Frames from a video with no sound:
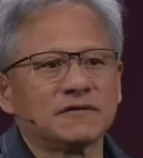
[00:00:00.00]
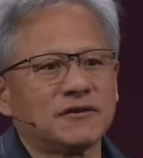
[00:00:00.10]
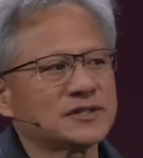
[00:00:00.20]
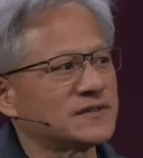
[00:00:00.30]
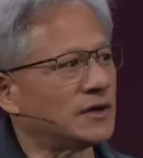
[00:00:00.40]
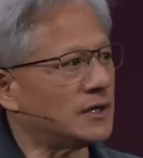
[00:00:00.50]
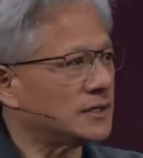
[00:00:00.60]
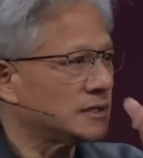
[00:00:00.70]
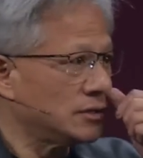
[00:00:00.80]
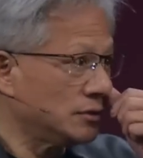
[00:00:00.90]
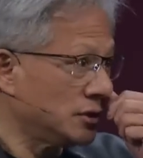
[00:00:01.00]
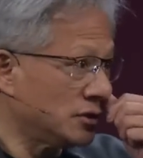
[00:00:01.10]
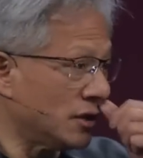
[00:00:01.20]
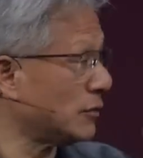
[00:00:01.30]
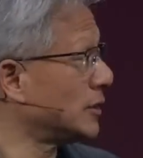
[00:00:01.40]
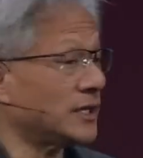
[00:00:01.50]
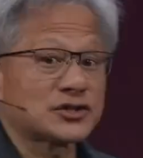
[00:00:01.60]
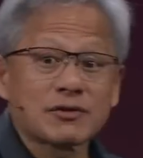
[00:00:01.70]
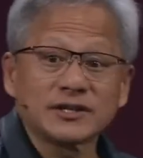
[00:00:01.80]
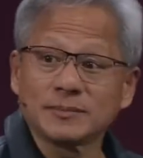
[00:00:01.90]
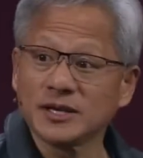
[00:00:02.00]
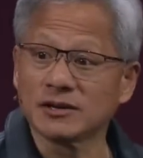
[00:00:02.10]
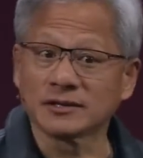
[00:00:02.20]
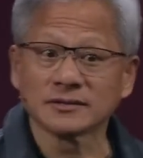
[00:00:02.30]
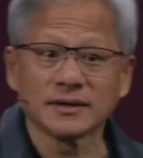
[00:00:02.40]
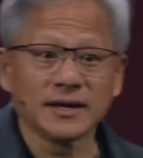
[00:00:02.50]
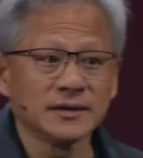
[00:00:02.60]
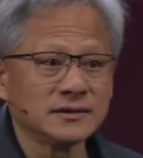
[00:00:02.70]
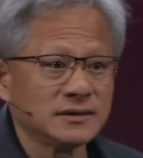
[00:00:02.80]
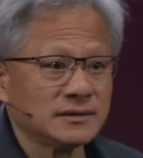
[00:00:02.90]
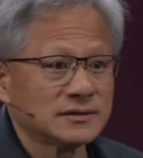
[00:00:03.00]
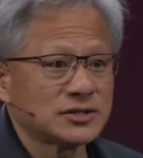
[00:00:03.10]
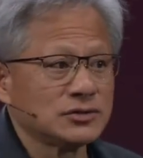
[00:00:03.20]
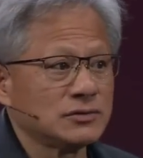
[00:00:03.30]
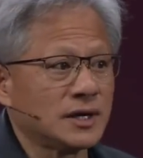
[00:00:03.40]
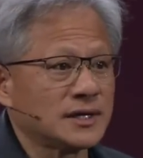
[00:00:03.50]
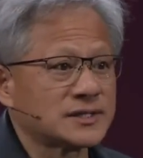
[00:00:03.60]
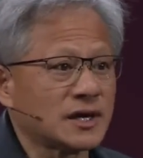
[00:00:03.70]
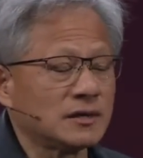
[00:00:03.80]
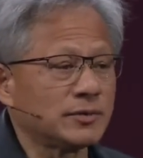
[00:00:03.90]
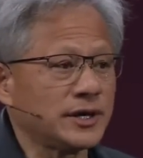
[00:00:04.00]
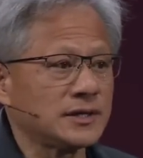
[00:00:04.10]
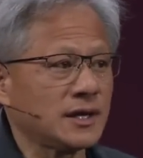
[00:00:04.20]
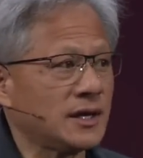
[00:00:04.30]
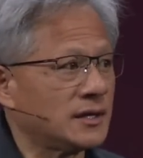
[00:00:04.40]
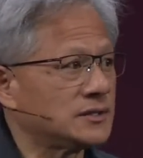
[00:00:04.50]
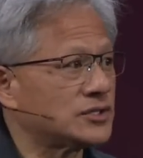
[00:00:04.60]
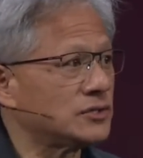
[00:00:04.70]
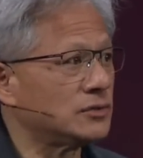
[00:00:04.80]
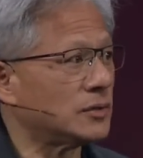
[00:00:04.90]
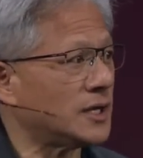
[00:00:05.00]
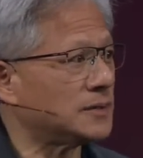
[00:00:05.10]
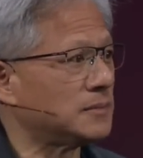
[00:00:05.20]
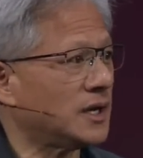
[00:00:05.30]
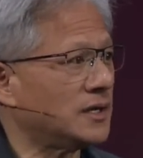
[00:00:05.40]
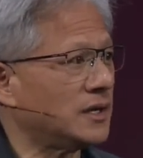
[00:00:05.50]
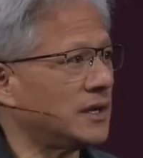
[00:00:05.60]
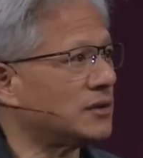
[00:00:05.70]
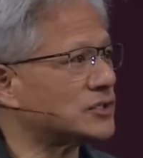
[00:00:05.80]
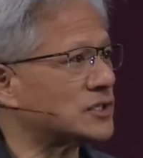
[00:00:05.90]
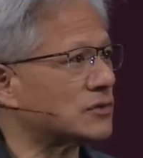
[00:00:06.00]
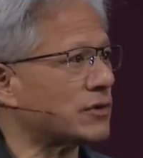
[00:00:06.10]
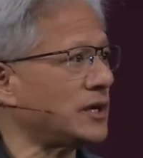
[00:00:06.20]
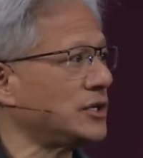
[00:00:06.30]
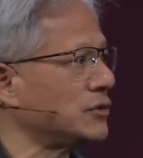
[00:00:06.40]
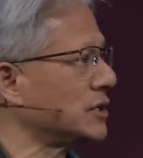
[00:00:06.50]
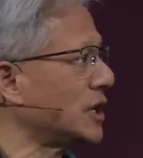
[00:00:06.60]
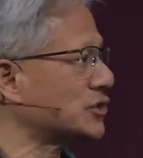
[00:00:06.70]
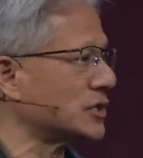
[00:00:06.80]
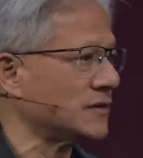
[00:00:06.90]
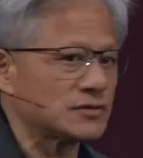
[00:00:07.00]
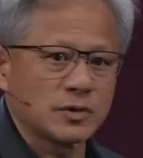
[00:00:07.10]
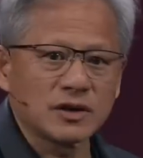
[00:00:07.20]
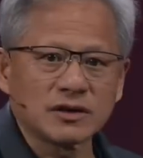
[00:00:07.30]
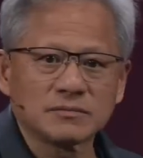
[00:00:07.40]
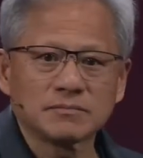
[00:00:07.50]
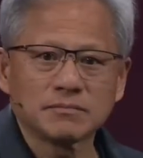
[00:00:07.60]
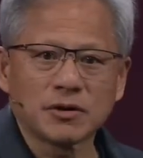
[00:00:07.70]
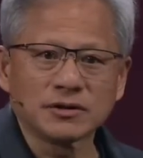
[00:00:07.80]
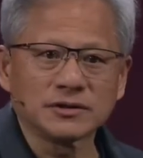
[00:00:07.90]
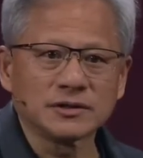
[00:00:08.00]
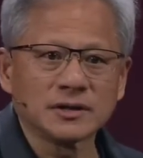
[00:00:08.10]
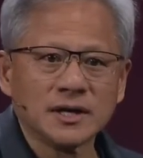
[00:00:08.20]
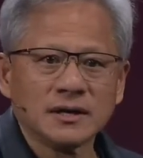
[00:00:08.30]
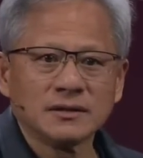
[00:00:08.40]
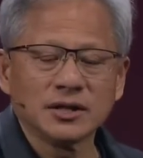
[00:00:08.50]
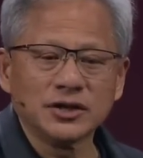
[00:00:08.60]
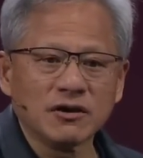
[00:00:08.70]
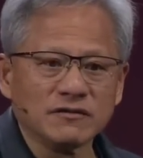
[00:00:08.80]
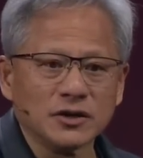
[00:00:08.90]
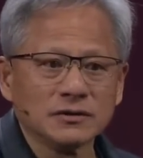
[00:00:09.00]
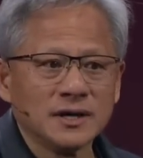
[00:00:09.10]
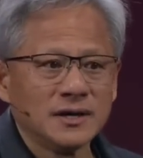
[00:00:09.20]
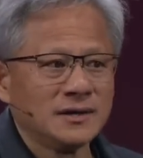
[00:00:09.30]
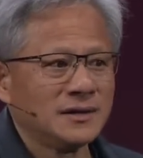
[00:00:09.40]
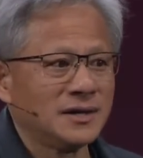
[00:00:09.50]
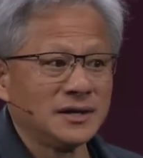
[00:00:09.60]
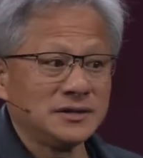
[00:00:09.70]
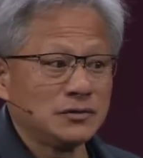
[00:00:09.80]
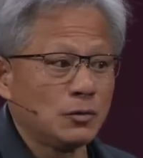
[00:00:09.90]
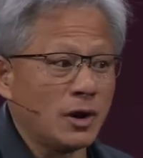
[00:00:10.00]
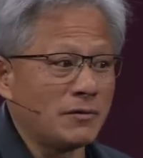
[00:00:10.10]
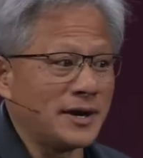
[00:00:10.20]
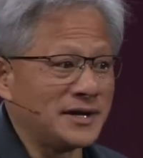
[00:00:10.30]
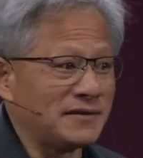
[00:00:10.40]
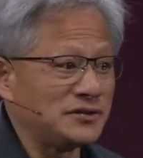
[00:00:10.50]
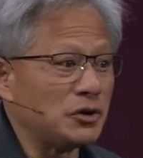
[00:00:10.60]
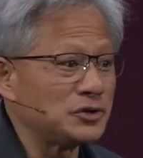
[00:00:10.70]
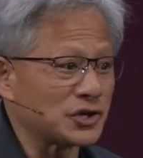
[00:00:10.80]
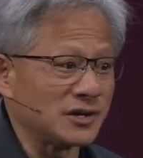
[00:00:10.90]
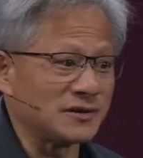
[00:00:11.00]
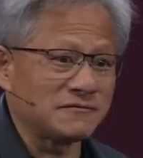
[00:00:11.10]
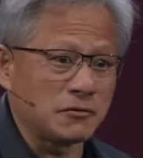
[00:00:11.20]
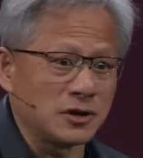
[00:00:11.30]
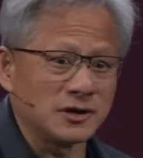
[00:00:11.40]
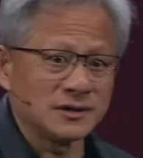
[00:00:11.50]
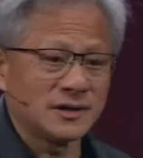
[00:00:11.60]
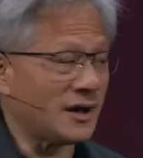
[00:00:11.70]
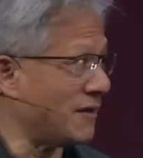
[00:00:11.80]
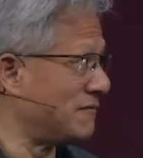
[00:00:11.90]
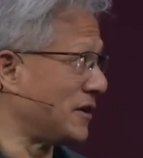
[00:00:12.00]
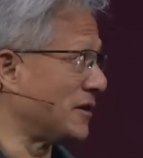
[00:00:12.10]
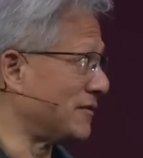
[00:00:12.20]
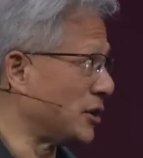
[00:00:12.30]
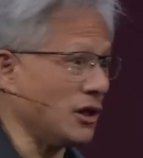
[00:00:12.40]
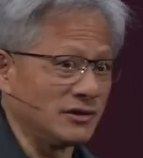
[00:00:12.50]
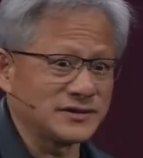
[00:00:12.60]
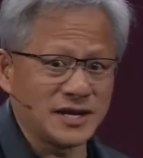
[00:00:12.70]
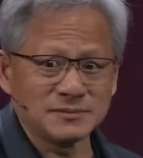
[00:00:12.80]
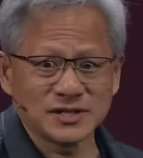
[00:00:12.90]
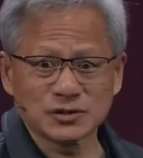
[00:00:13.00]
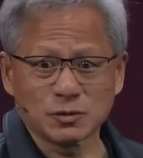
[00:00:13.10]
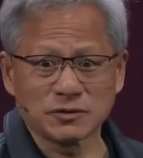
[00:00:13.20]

first of all, you, you know, it's great to be here and to uh, celebrate and to um, announce great new initiatives with our partner, Lenovo. Uh, Y Y and I have known each other for a very, very long time, since we